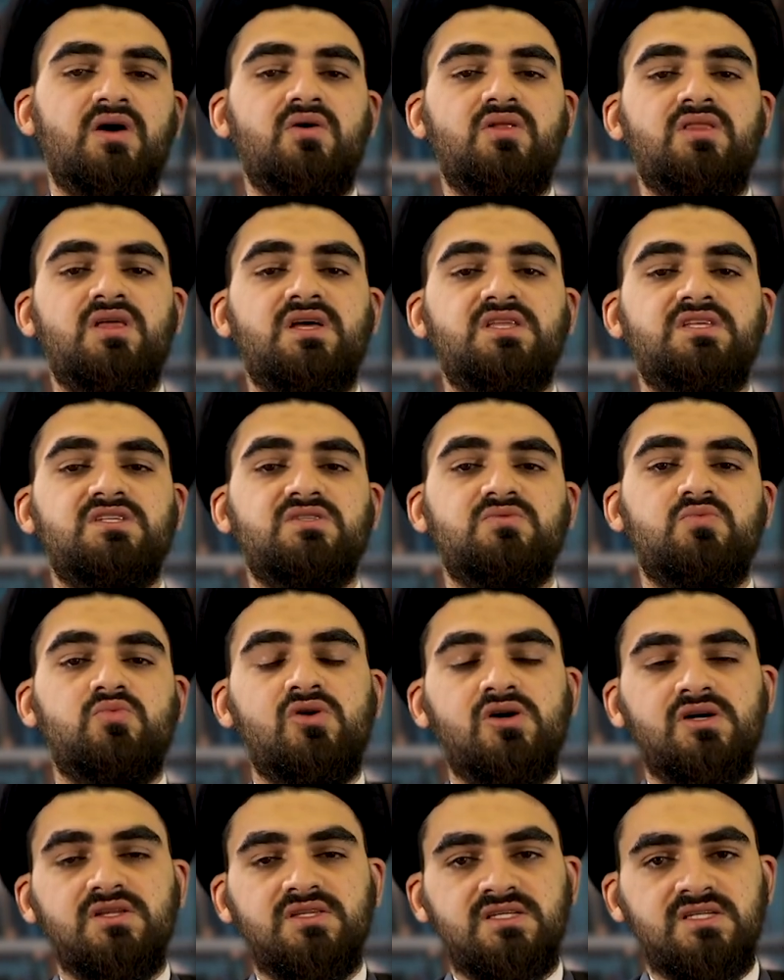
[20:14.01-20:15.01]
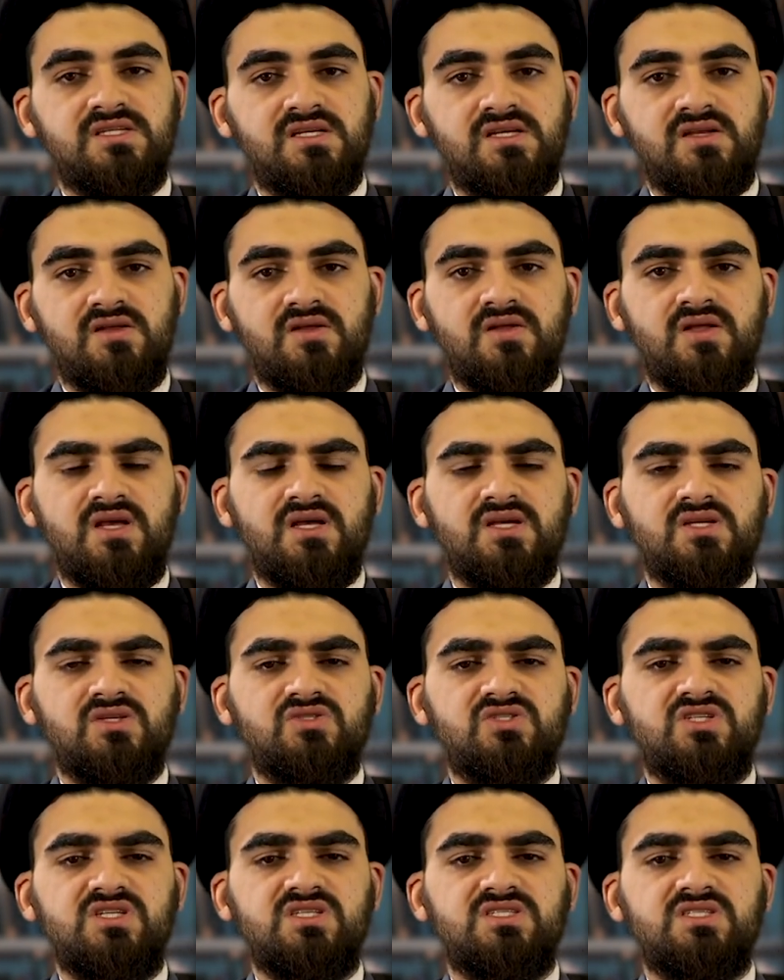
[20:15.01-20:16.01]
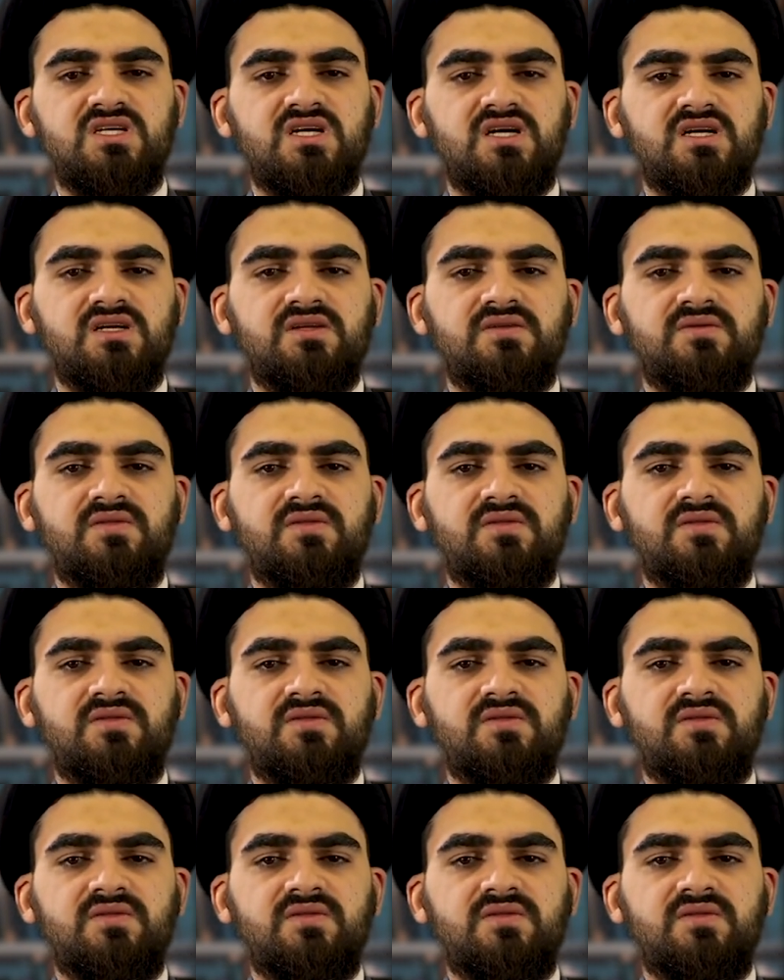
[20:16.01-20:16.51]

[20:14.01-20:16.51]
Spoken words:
That is what? Jizya